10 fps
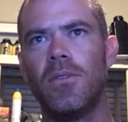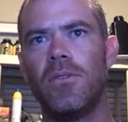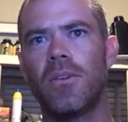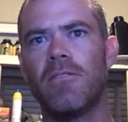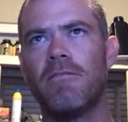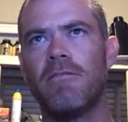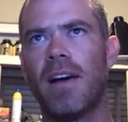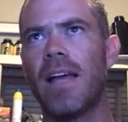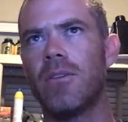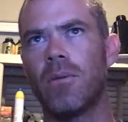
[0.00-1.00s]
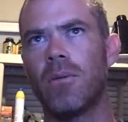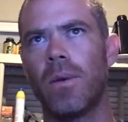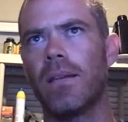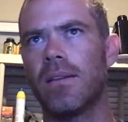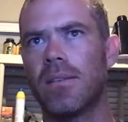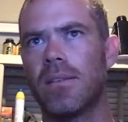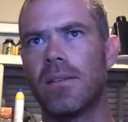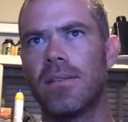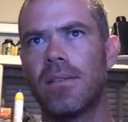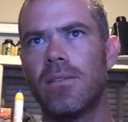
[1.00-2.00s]
you can find your
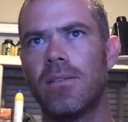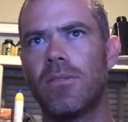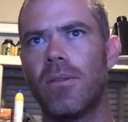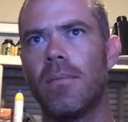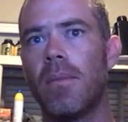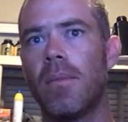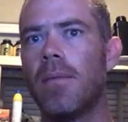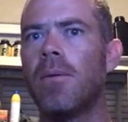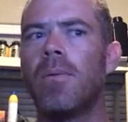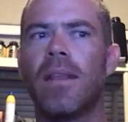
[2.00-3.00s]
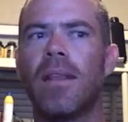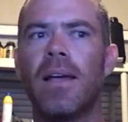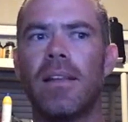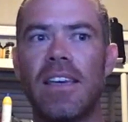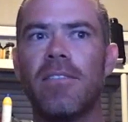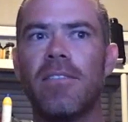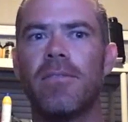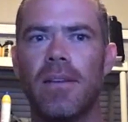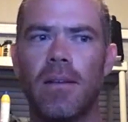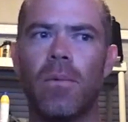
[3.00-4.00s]
weaknesses, so that maybe when that
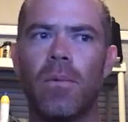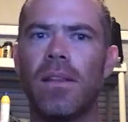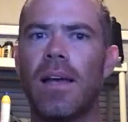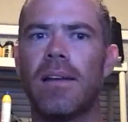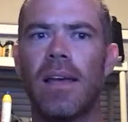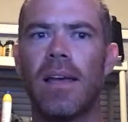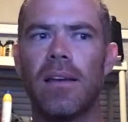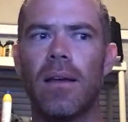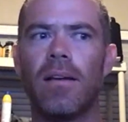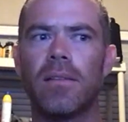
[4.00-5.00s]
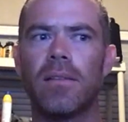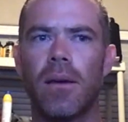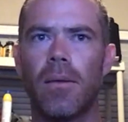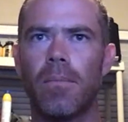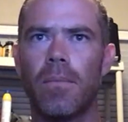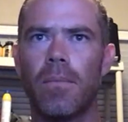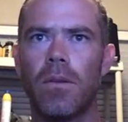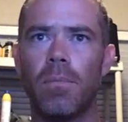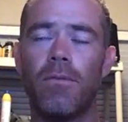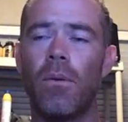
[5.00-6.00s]
day does come,
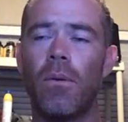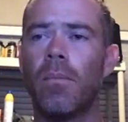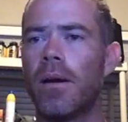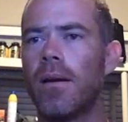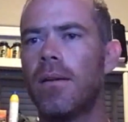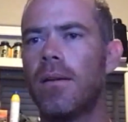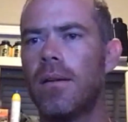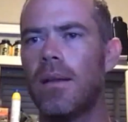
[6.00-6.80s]
you perform better.